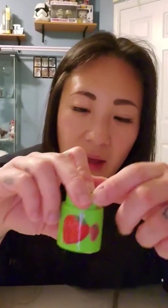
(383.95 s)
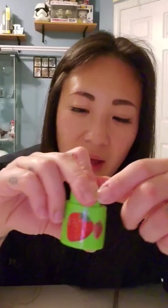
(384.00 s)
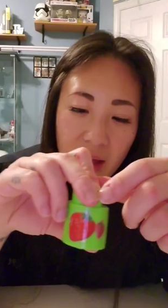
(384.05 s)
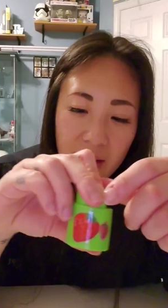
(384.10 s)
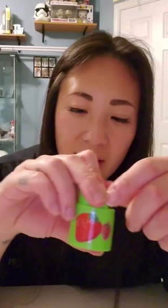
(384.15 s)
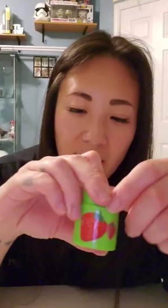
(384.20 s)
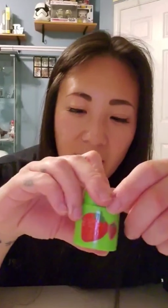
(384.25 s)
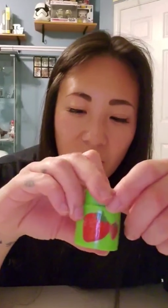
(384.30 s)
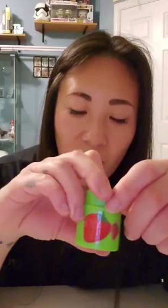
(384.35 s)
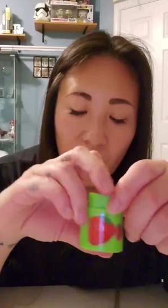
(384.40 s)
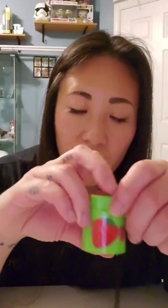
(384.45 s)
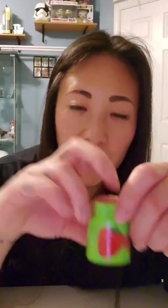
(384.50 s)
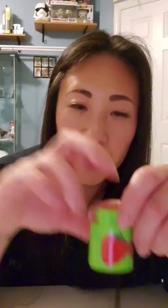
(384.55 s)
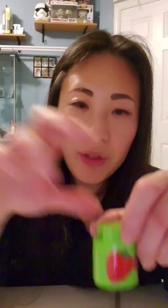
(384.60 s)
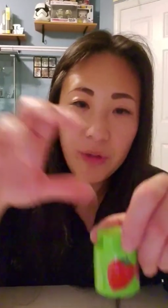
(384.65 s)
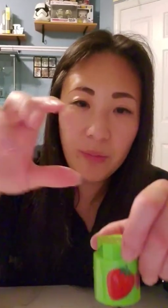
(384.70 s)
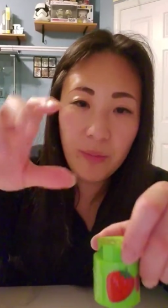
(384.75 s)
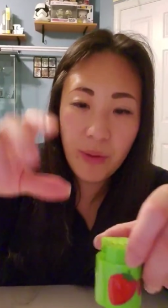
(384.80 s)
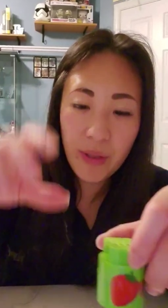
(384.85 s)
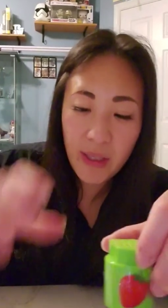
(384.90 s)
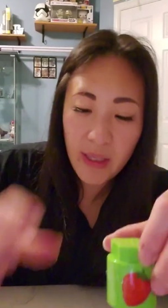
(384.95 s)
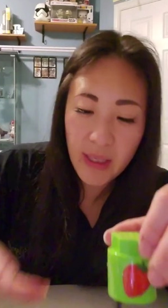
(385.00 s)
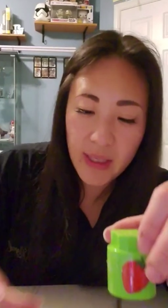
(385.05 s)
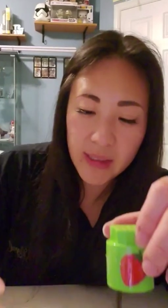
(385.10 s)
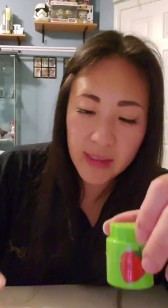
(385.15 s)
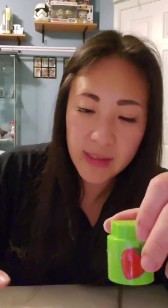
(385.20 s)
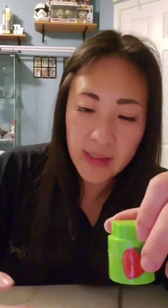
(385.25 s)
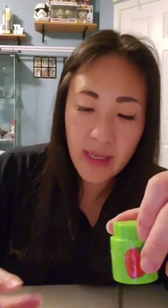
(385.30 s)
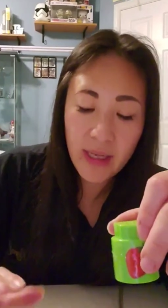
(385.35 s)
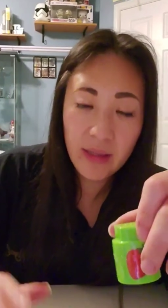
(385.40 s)
And then once you put it
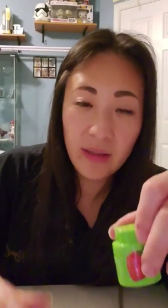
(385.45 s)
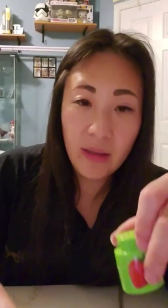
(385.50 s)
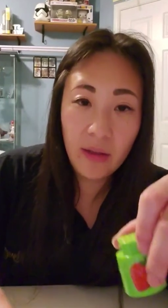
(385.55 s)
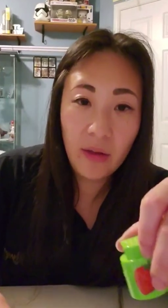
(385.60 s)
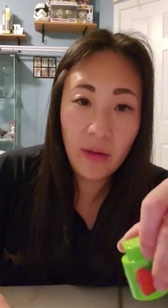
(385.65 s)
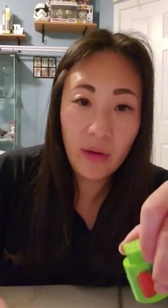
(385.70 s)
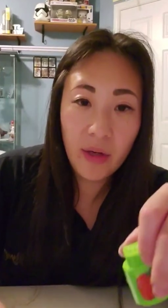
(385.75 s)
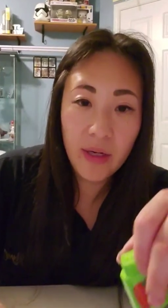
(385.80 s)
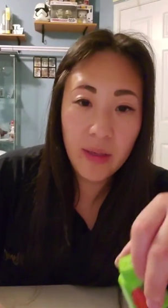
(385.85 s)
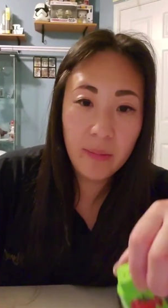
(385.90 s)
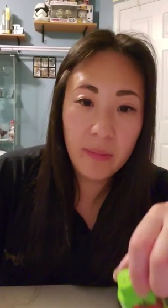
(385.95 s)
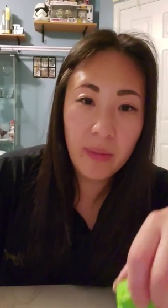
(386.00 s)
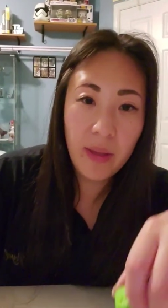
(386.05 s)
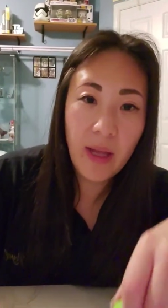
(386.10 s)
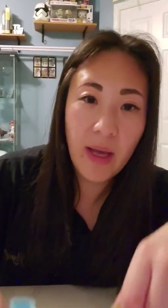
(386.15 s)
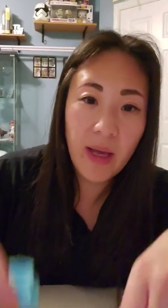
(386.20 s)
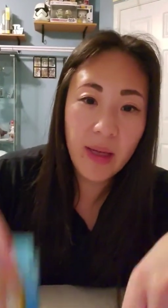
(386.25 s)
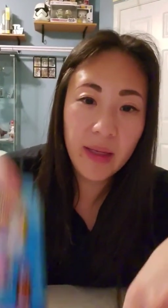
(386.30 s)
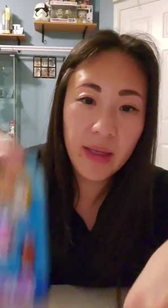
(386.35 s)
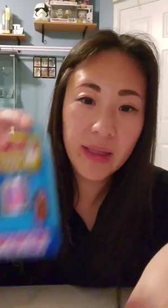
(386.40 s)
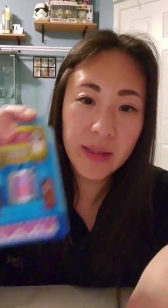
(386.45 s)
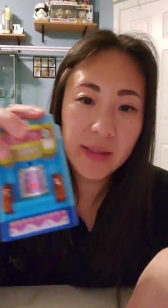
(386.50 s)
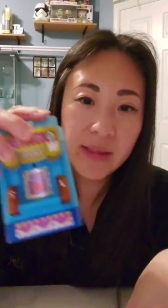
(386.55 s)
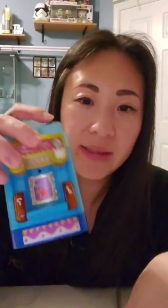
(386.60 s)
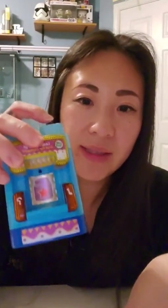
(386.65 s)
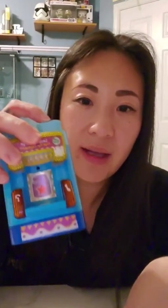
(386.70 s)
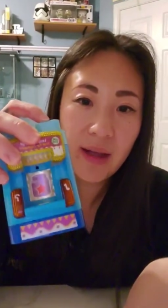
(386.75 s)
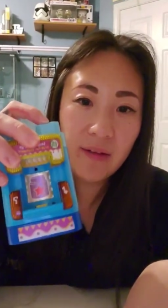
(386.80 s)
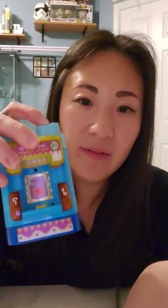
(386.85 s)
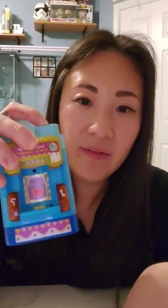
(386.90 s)
inside the learning block
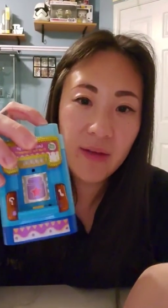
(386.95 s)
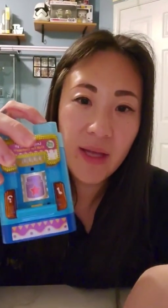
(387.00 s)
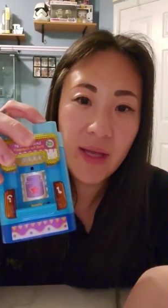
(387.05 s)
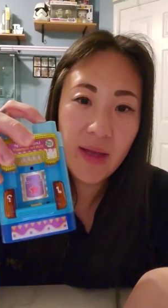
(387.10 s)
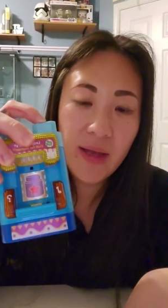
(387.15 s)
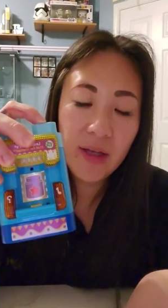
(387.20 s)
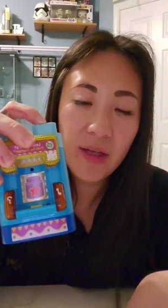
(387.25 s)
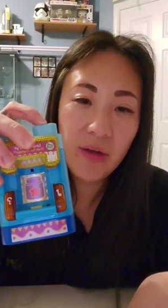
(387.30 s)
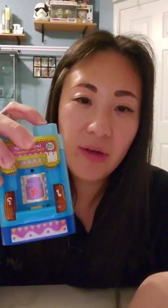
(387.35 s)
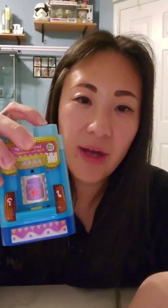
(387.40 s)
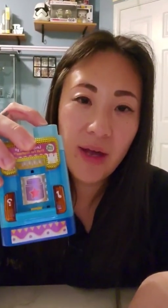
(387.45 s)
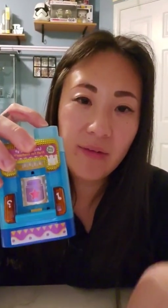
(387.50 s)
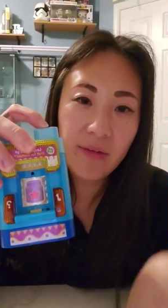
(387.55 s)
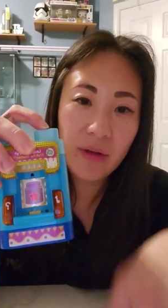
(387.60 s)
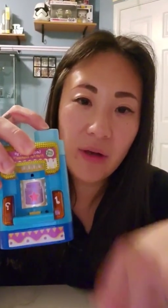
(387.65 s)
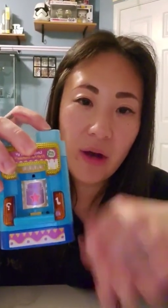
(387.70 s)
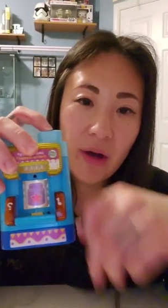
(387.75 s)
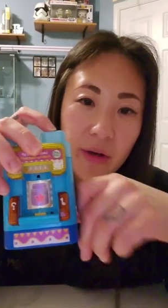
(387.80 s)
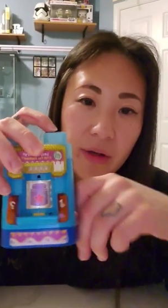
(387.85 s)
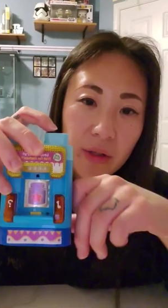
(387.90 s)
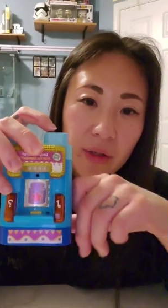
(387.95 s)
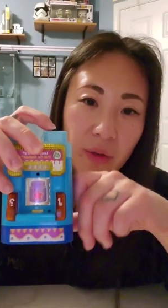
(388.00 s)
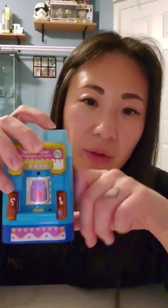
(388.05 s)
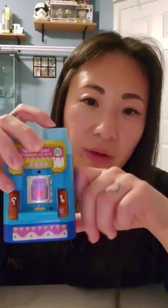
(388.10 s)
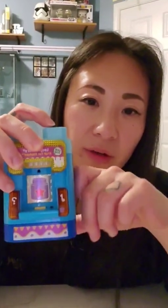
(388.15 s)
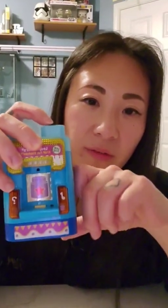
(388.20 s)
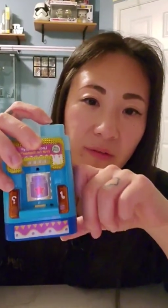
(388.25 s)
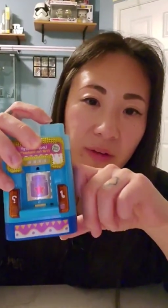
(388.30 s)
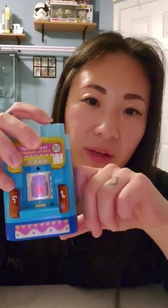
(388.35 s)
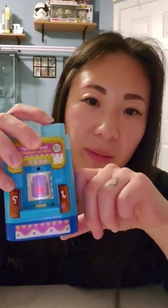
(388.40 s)
itself, you have the
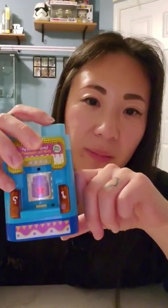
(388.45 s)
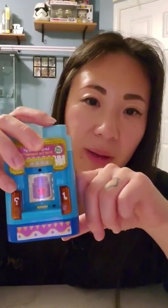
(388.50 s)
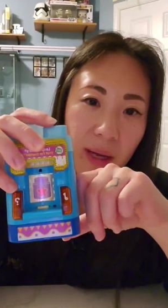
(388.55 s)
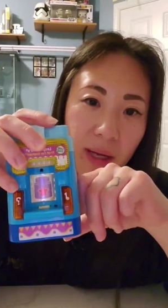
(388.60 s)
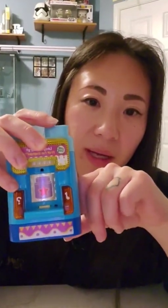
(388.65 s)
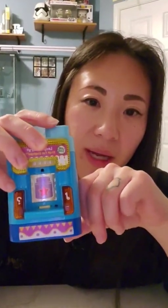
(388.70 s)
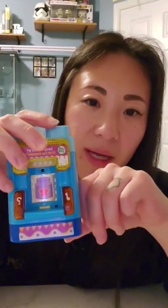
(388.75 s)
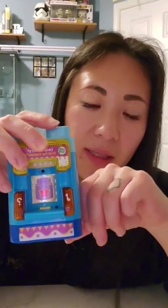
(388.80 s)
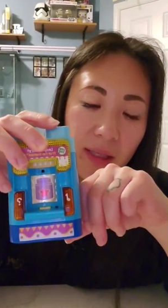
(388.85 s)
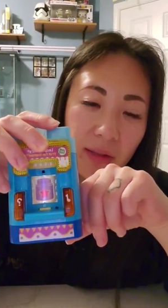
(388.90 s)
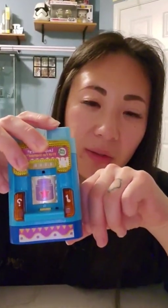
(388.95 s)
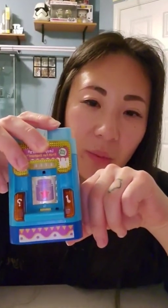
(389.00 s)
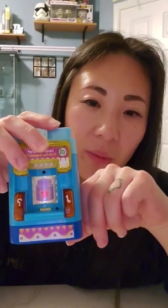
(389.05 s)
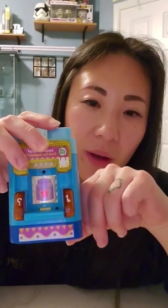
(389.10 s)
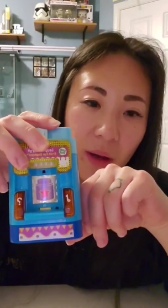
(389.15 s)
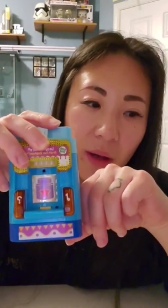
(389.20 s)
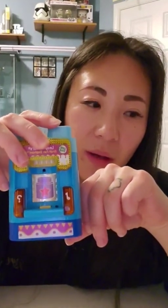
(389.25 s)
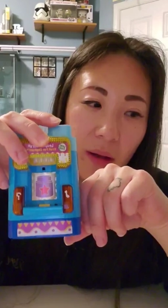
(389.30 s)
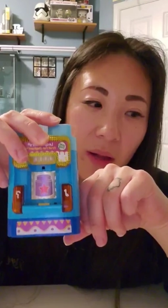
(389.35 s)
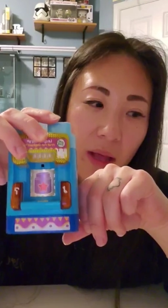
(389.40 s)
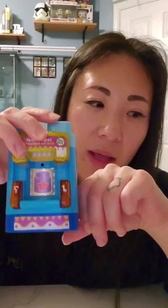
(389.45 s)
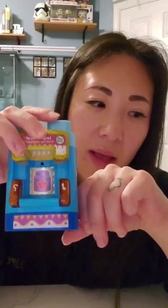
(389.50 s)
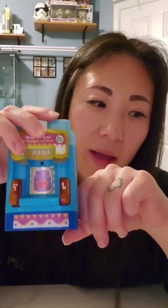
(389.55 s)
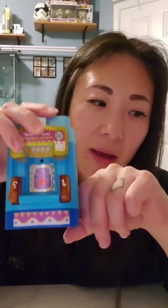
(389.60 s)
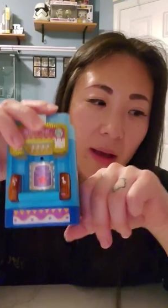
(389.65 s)
auditory feedback as well.